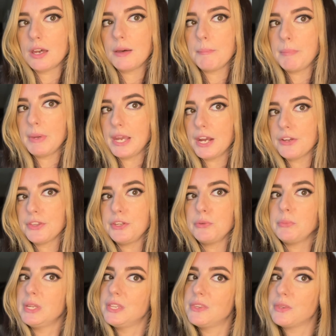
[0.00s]
a bear that you
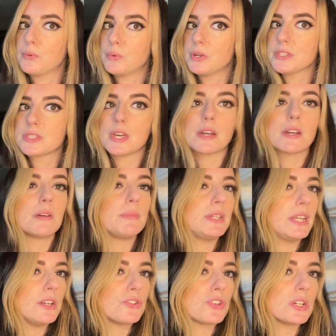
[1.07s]
meet in the woods. That could be
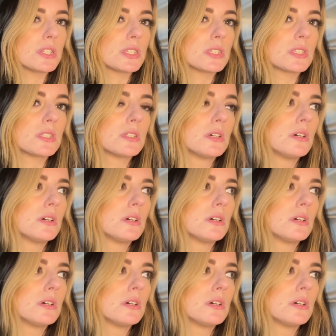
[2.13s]
dangerous.